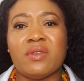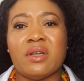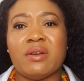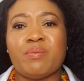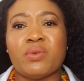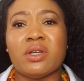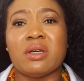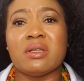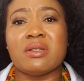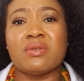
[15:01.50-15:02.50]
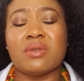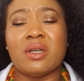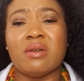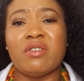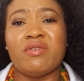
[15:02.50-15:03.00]
the
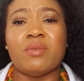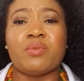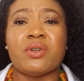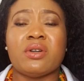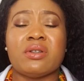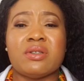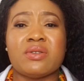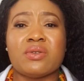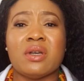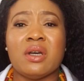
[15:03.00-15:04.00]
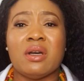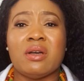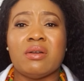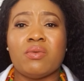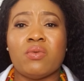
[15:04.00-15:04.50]
product is
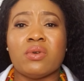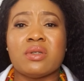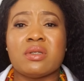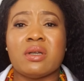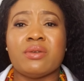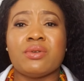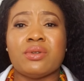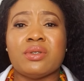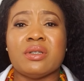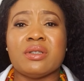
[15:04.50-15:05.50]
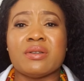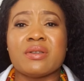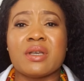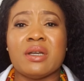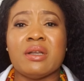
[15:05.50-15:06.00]
still good on your
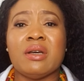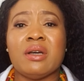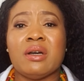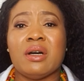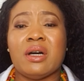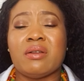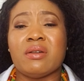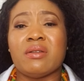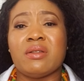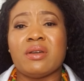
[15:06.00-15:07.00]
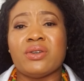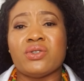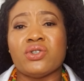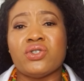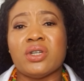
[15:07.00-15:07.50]
skin, I don't think you
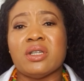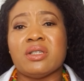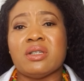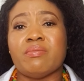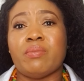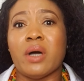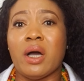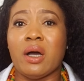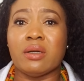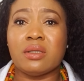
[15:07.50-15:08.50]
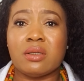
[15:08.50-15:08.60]
should change it. But